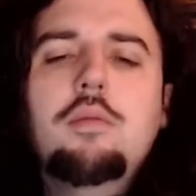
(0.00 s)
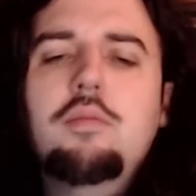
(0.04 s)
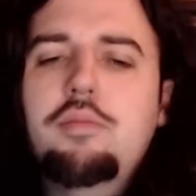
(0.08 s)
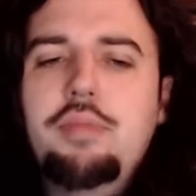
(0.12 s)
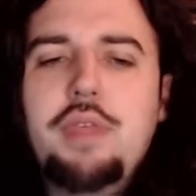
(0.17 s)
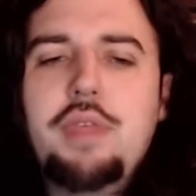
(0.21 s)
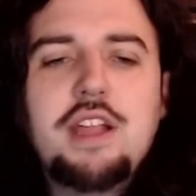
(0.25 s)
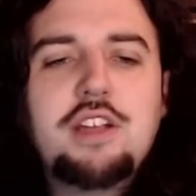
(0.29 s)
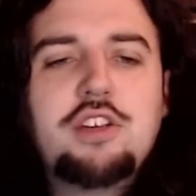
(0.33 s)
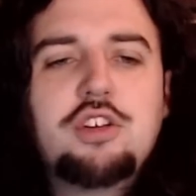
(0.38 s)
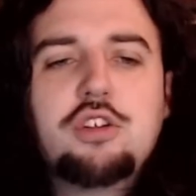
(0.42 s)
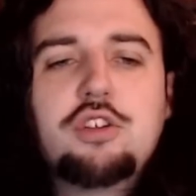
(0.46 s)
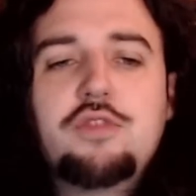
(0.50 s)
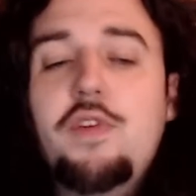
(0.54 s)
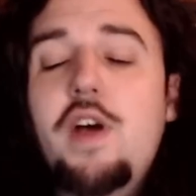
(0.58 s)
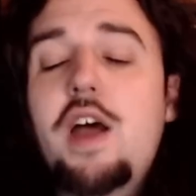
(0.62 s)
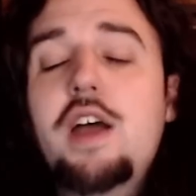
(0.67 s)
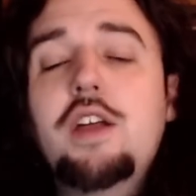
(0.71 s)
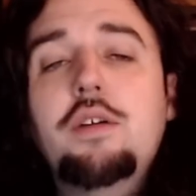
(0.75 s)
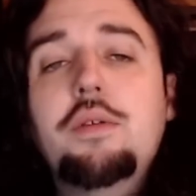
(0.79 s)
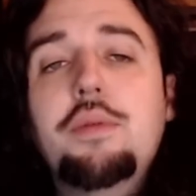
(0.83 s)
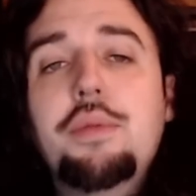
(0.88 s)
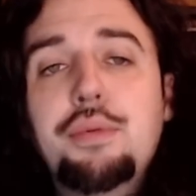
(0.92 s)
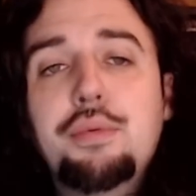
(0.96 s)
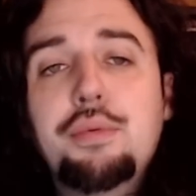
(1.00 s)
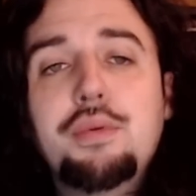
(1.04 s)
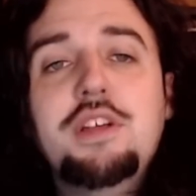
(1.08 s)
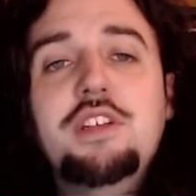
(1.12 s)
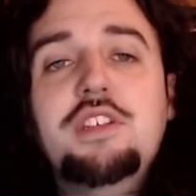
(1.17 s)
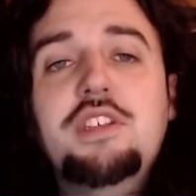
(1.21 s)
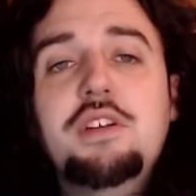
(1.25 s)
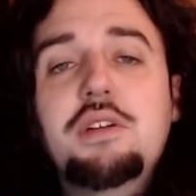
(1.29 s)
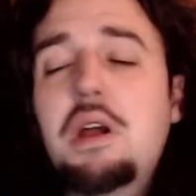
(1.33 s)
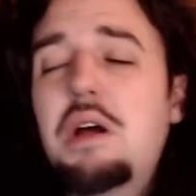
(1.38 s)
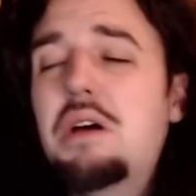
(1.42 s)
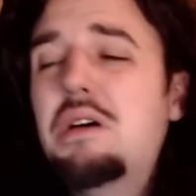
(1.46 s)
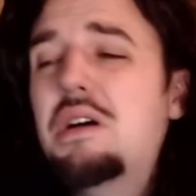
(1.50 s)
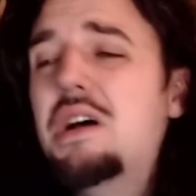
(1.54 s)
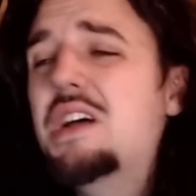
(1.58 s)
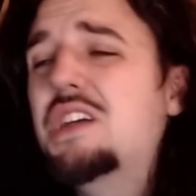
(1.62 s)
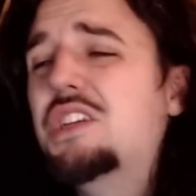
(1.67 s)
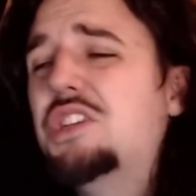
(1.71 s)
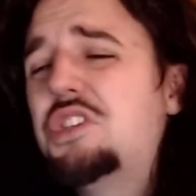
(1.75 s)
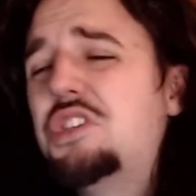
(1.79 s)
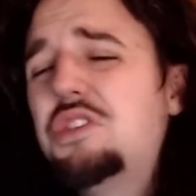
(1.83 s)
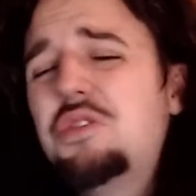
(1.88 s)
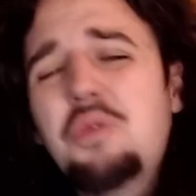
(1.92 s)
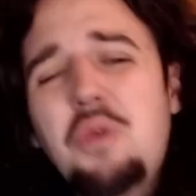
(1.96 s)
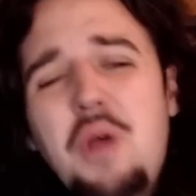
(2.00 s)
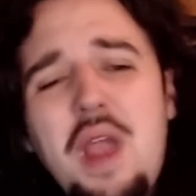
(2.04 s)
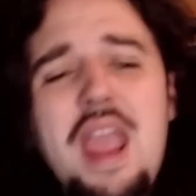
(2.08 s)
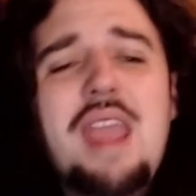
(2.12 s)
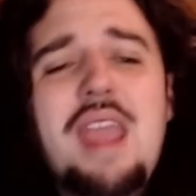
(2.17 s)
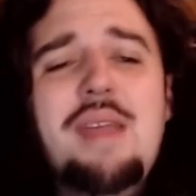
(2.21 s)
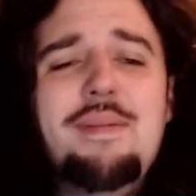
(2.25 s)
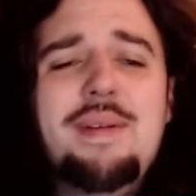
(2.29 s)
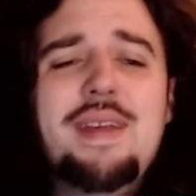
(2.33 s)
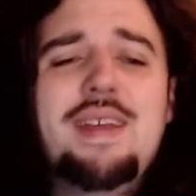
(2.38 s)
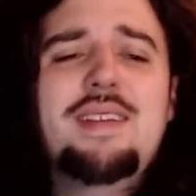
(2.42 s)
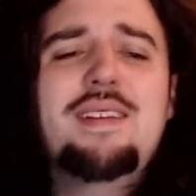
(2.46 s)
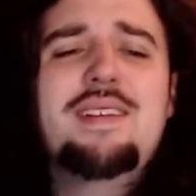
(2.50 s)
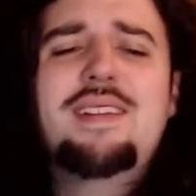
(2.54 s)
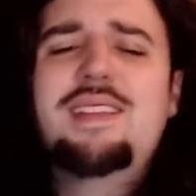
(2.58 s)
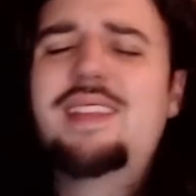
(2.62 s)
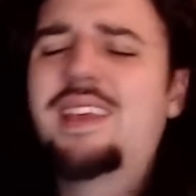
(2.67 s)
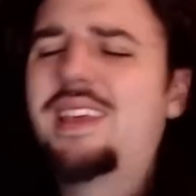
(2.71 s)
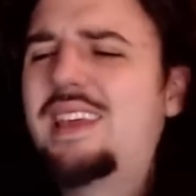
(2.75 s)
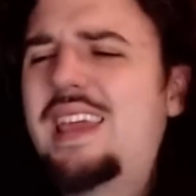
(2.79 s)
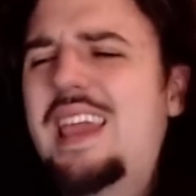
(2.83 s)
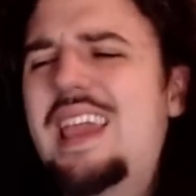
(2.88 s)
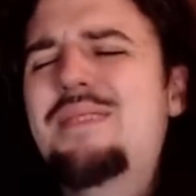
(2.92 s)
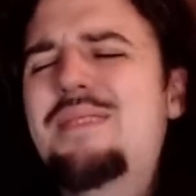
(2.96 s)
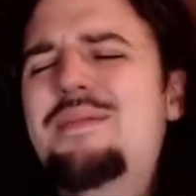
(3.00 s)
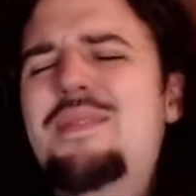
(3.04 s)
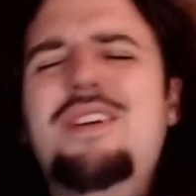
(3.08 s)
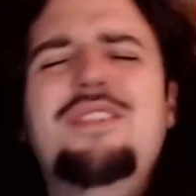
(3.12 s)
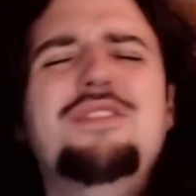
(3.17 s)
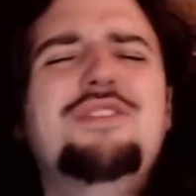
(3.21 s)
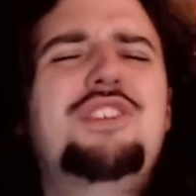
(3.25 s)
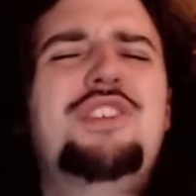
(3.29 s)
That's your final. 3-0. Swayman, the game note.